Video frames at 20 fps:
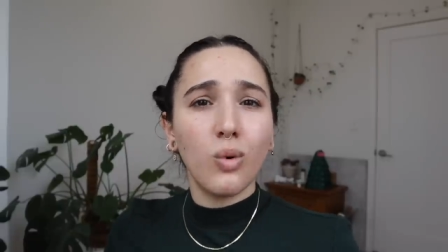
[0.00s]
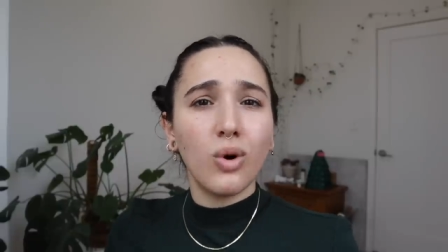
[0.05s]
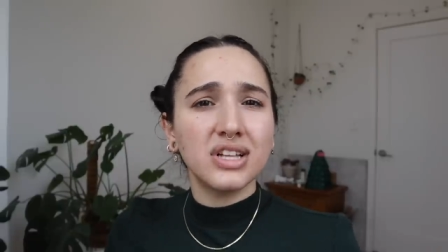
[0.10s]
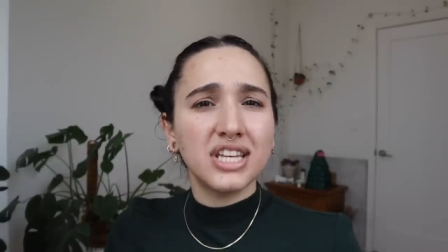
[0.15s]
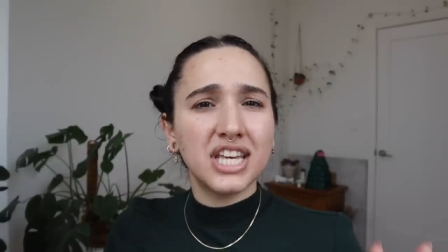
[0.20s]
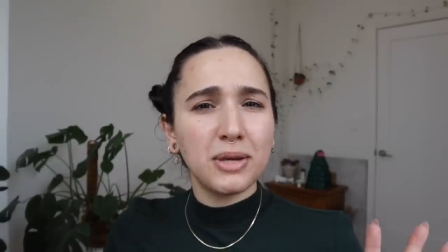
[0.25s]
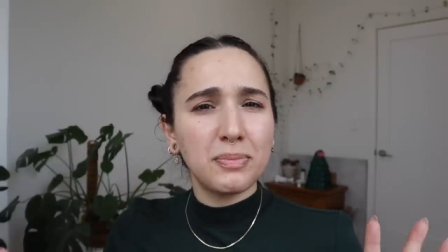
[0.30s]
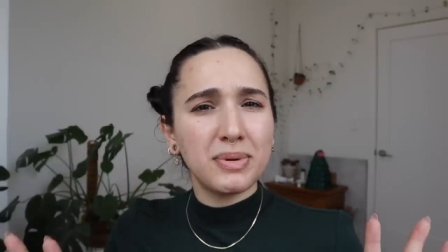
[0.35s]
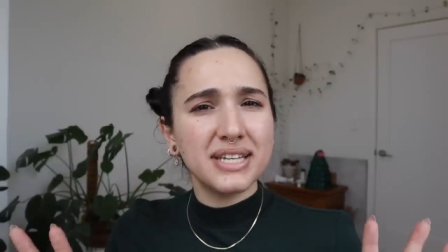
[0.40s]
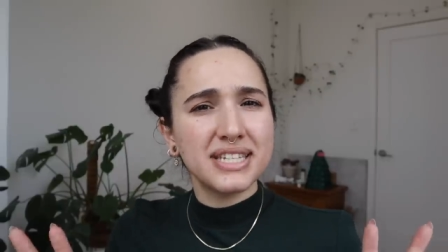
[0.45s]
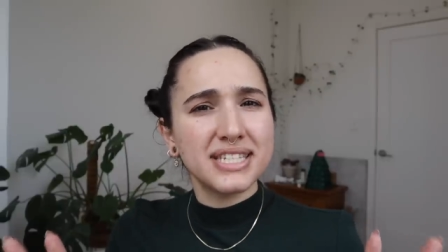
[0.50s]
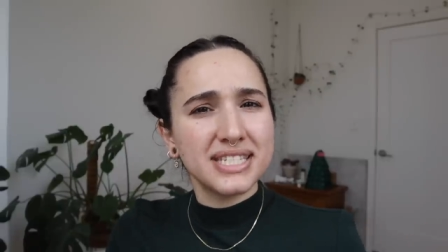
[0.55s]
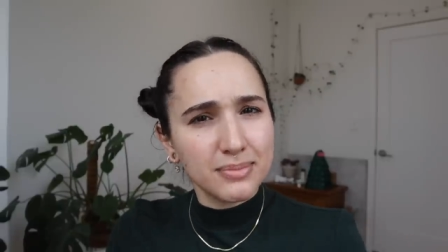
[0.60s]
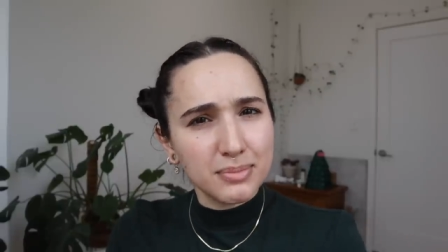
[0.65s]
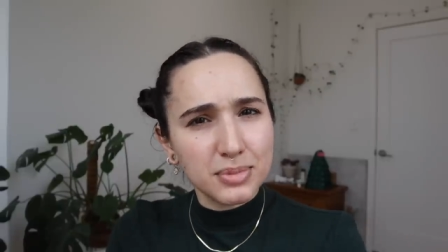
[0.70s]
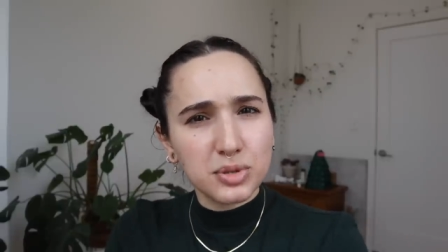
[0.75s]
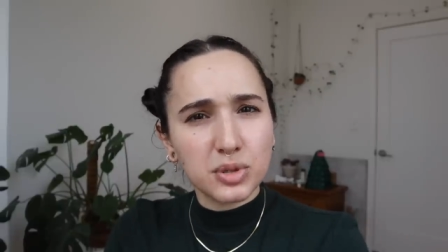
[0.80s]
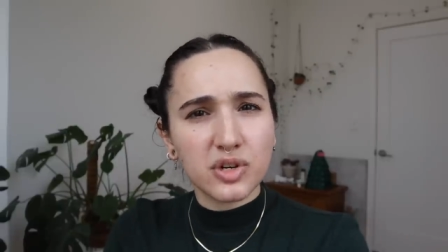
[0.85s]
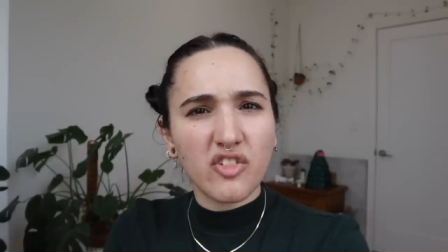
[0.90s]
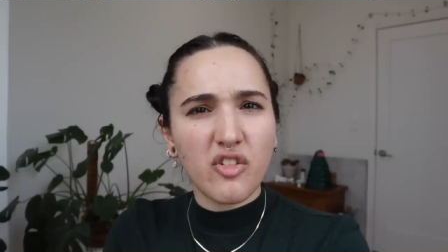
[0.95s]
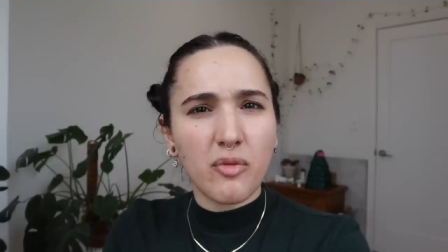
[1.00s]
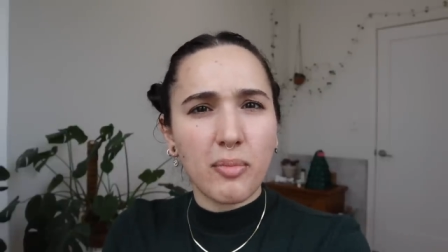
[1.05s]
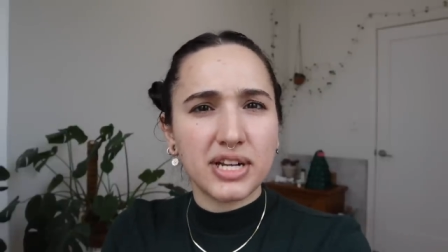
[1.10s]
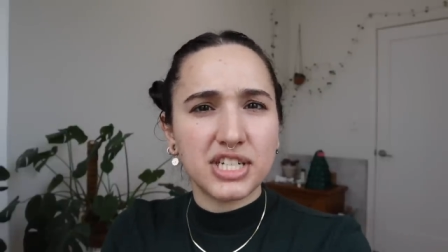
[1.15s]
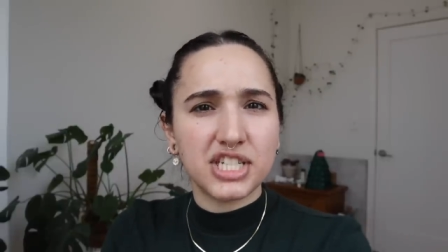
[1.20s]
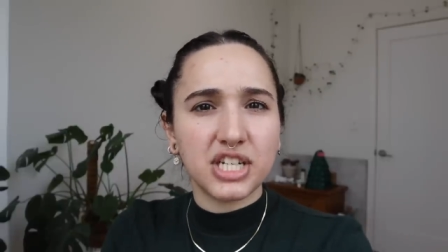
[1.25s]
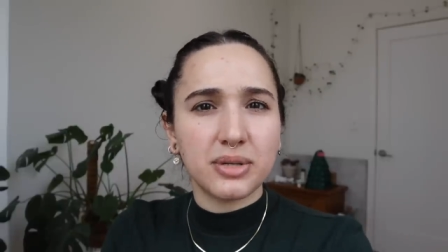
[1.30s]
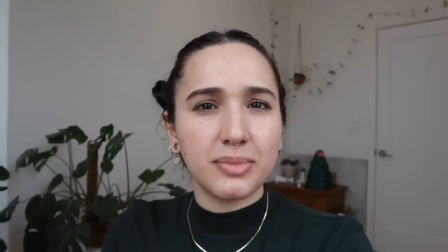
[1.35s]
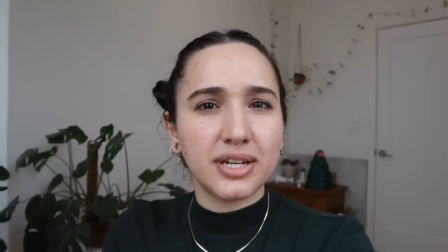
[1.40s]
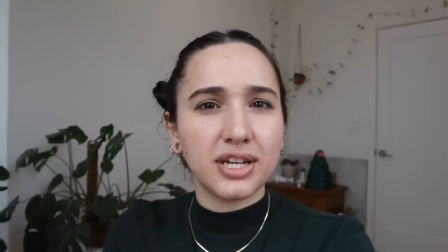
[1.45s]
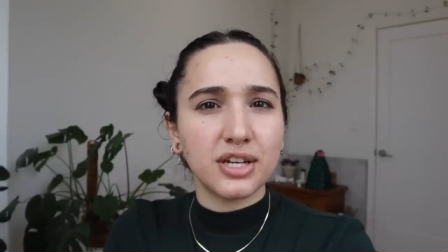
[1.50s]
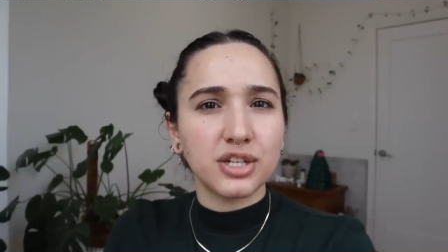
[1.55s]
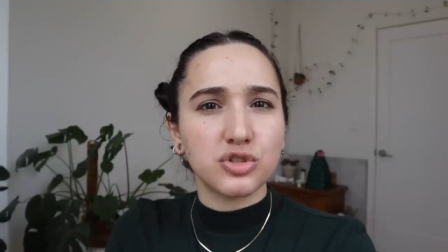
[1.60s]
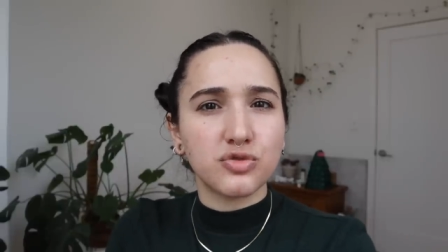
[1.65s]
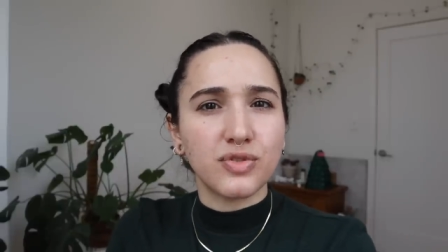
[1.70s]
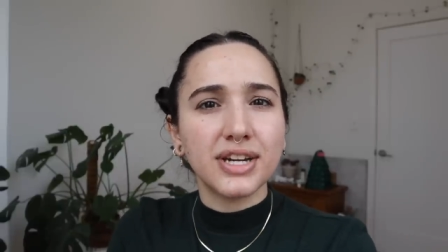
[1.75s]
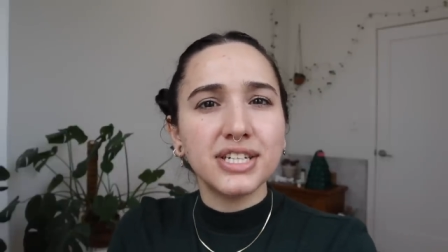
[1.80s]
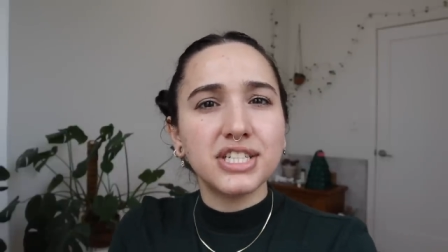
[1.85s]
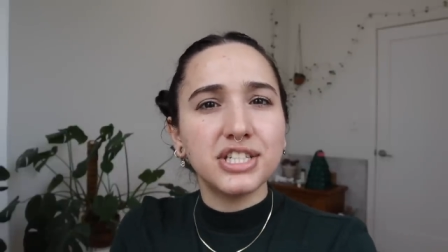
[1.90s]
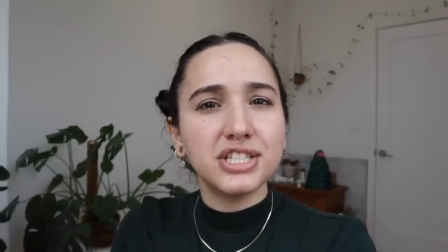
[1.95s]
while keeping some sort of a budget
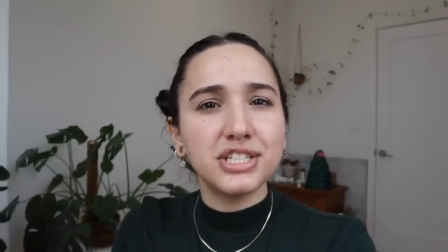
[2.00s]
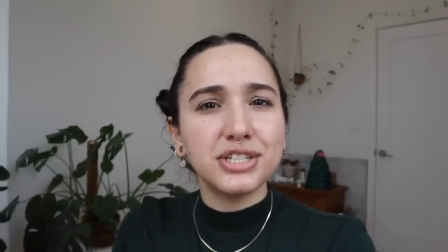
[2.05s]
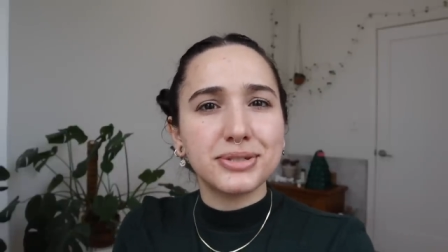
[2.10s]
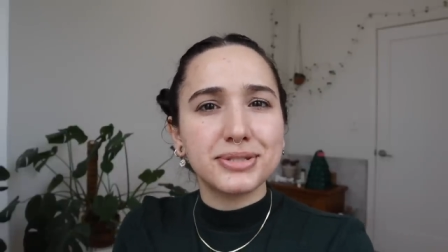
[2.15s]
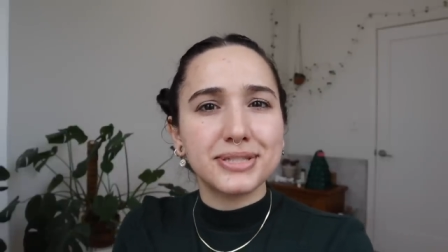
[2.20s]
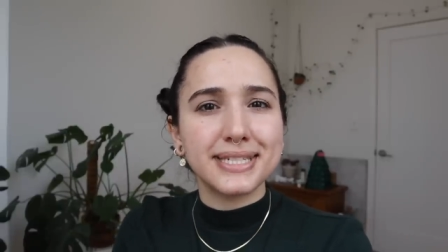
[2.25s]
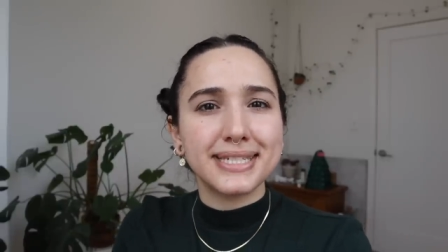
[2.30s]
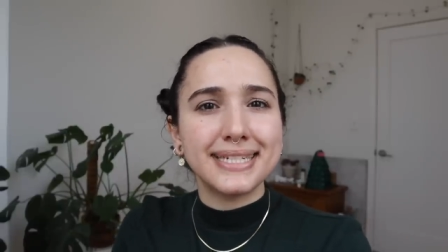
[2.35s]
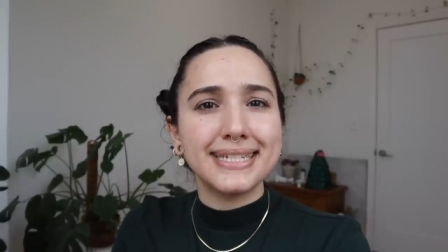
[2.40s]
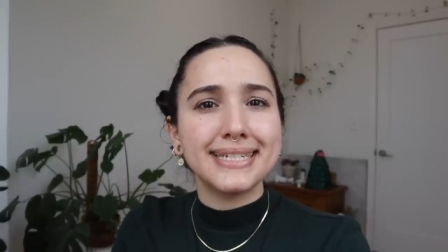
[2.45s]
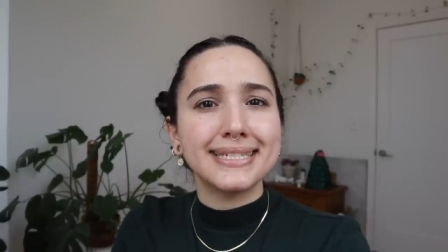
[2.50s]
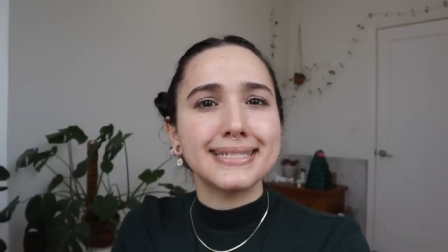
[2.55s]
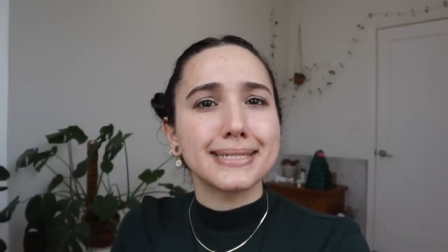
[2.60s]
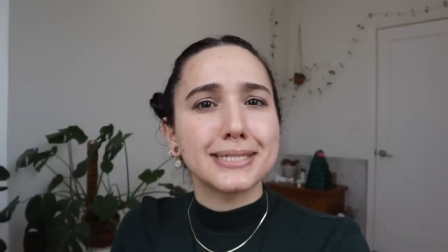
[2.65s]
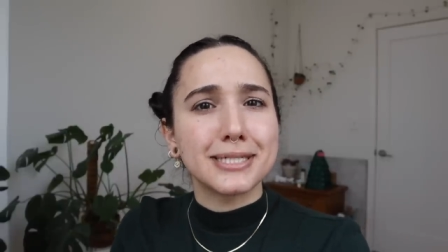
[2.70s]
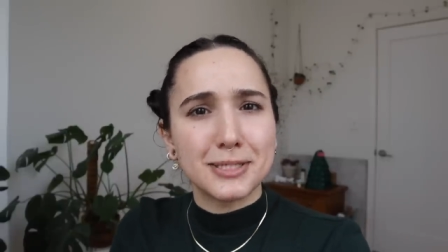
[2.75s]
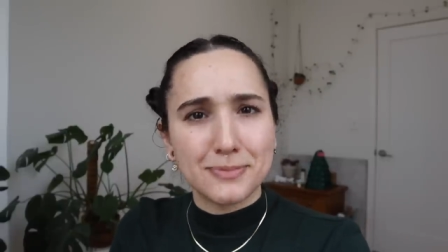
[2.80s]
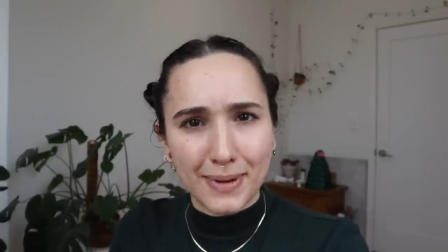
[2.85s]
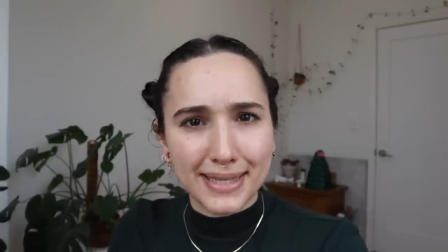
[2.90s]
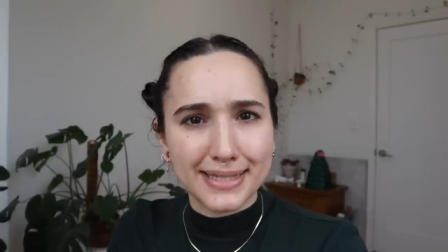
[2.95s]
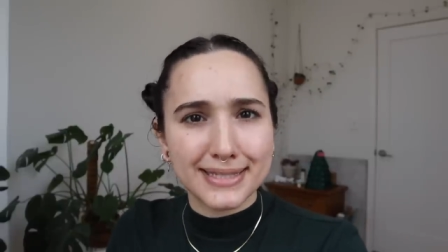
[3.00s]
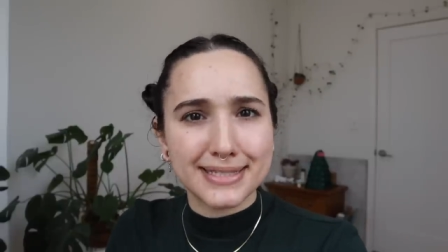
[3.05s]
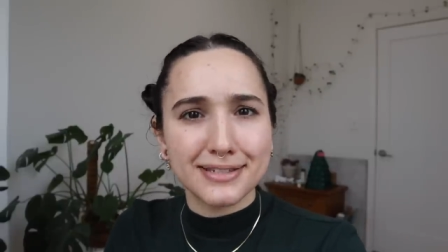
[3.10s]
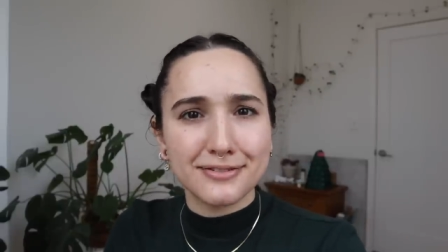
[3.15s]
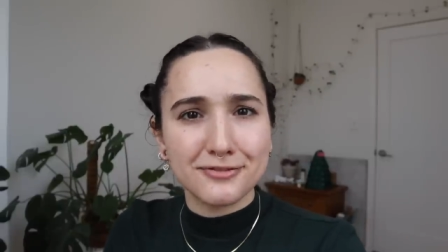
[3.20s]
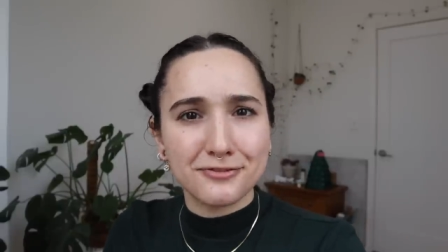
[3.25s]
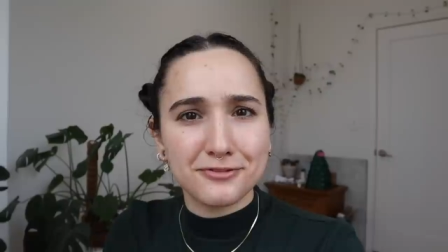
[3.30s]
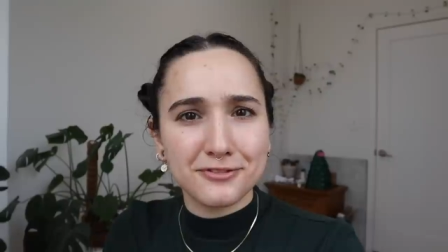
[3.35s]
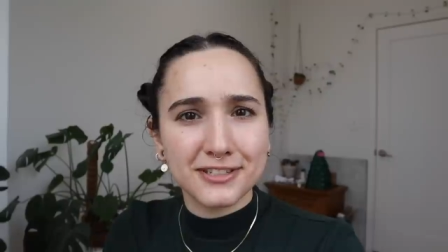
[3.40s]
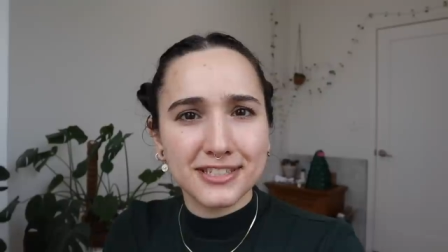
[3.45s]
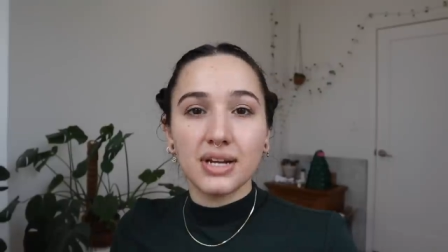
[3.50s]
because rent in New York City is expensive.